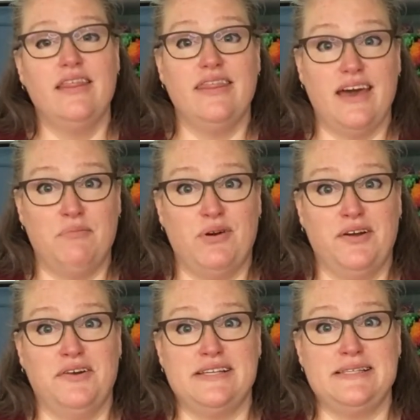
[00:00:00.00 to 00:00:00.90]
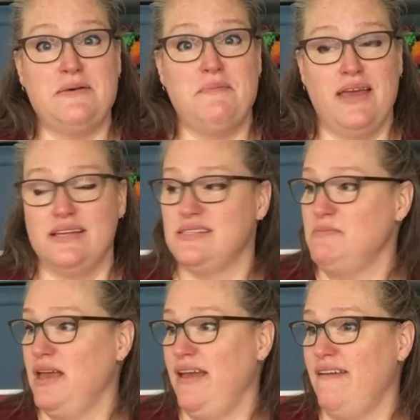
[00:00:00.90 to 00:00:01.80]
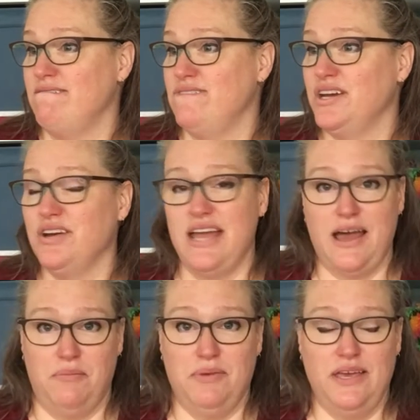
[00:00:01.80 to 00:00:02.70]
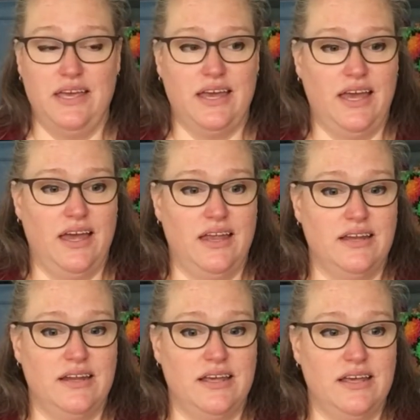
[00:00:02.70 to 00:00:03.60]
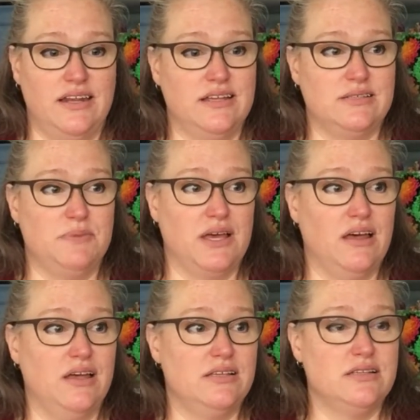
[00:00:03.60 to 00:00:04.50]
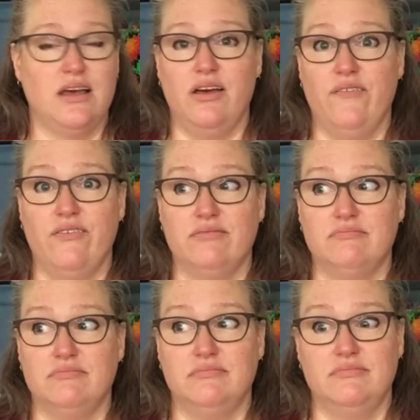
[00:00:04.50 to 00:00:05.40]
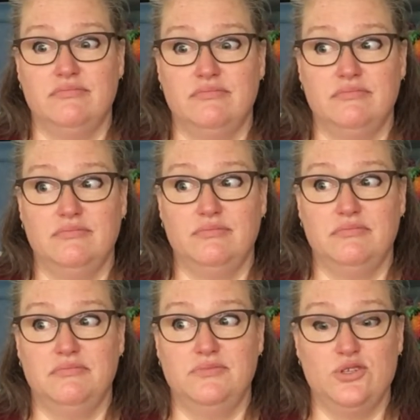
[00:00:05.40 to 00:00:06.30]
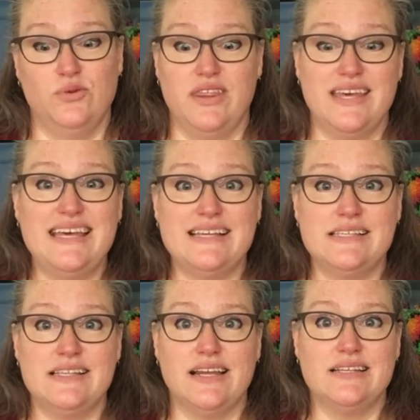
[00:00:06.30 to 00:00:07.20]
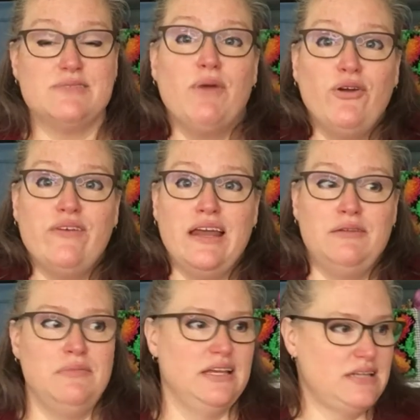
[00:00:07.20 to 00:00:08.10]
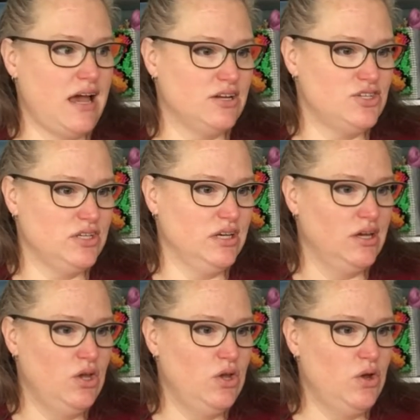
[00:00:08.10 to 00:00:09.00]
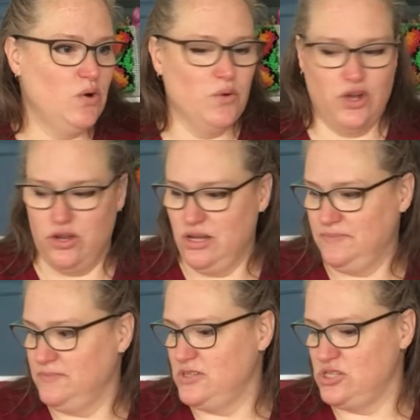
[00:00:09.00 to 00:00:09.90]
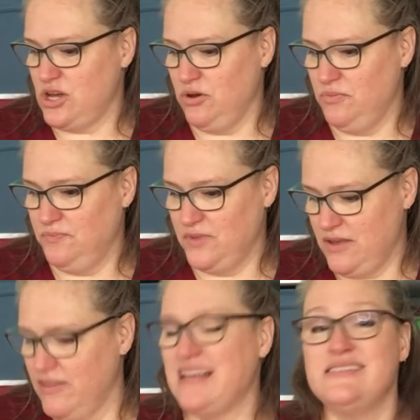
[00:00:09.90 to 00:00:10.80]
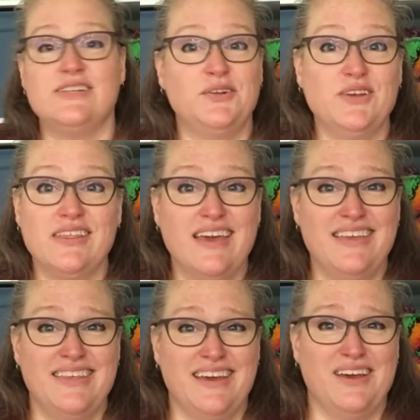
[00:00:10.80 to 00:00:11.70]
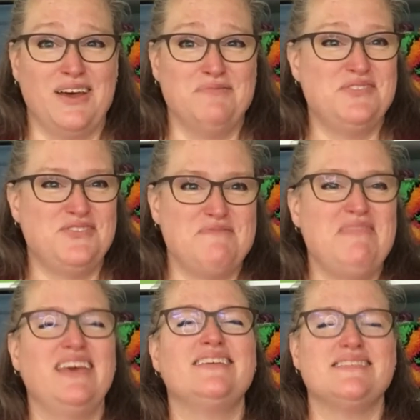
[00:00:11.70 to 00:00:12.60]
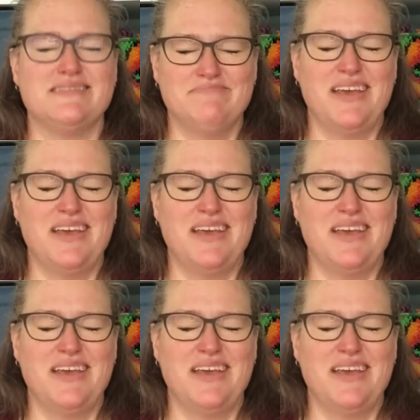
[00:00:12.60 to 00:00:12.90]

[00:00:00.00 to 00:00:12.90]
that progress makes me very happy, and it is because of doing this that it's motivated me to actually work on it. So if that's the only thing that comes from this,